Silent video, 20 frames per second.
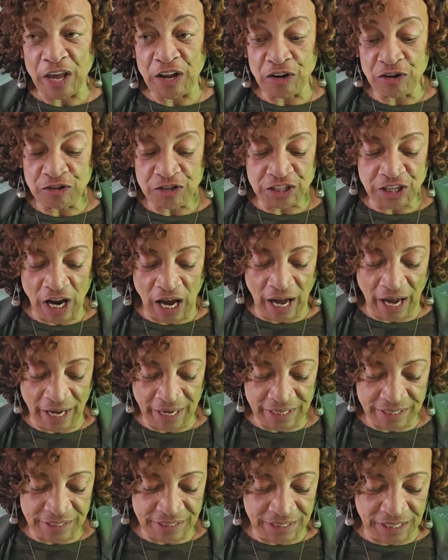
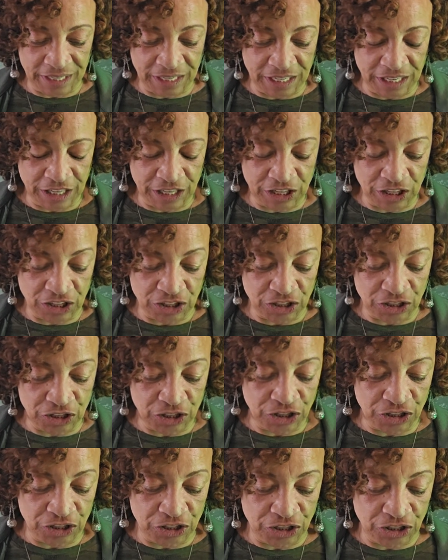energized
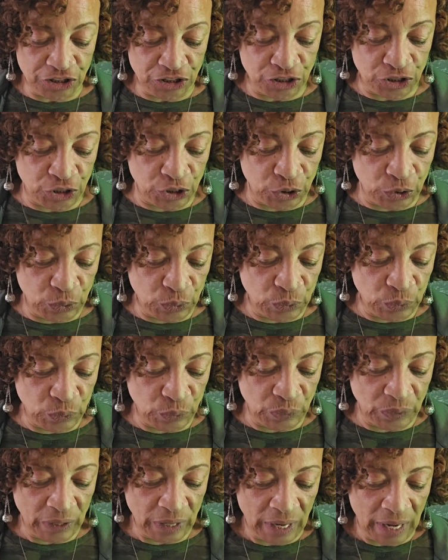in
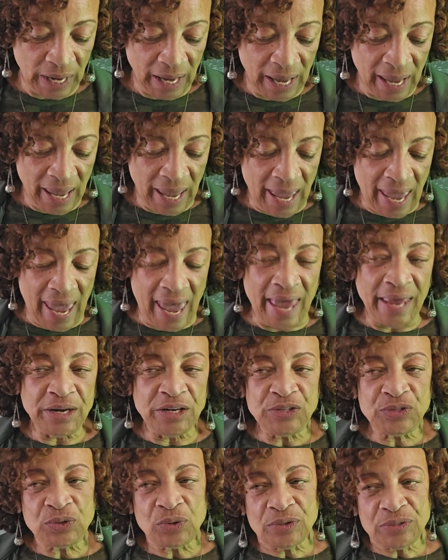June.
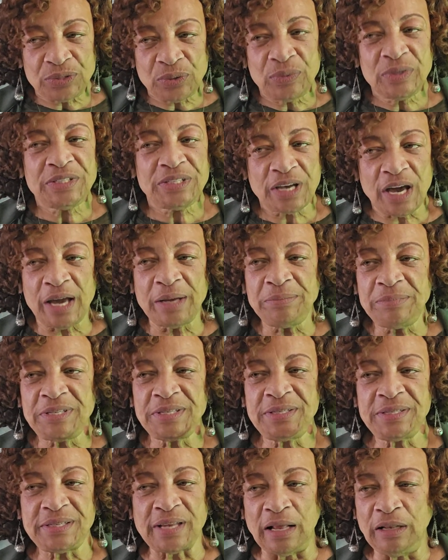And it's also a time
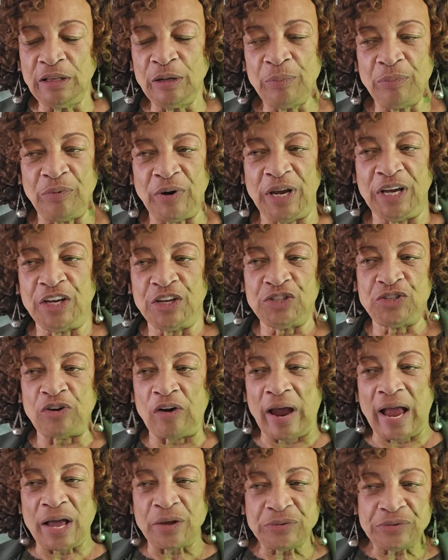to celebrate because
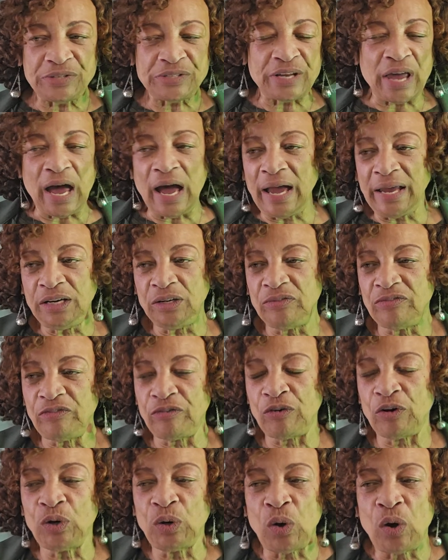you're outside
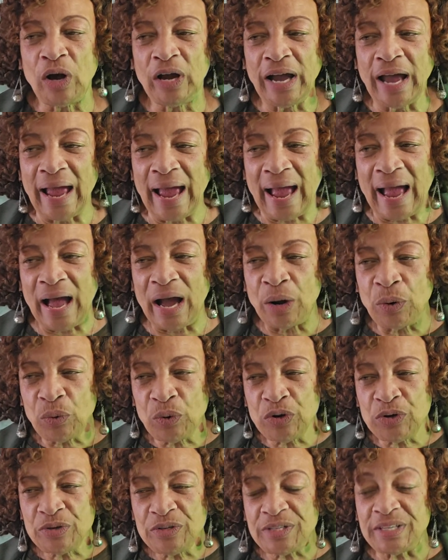for longer
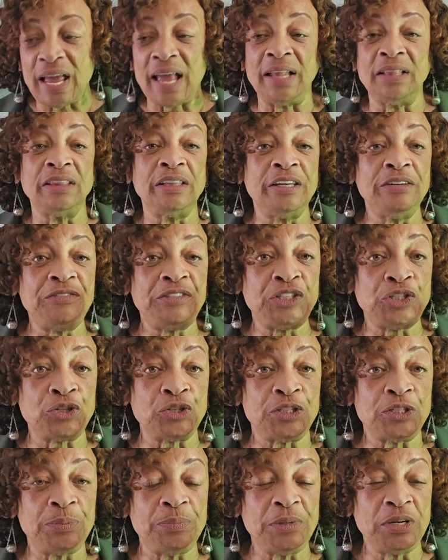hours. That lifts
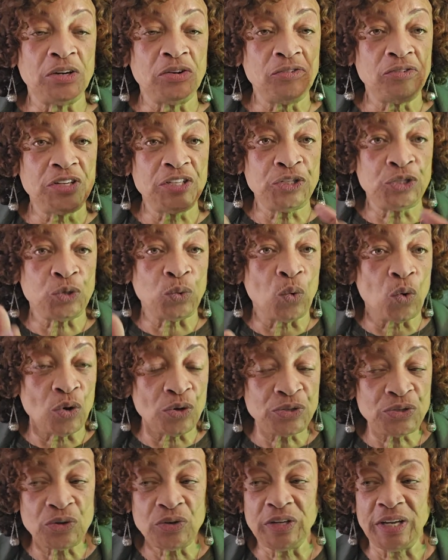your spirits. You
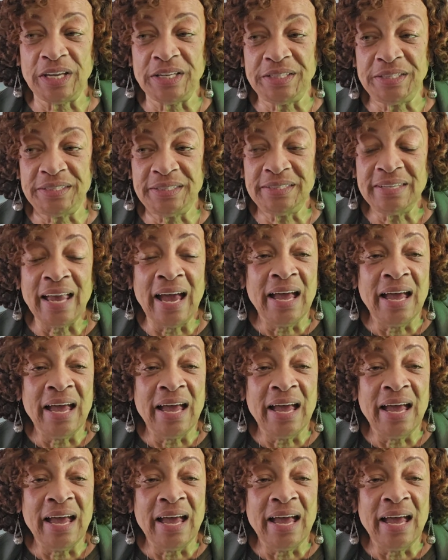also get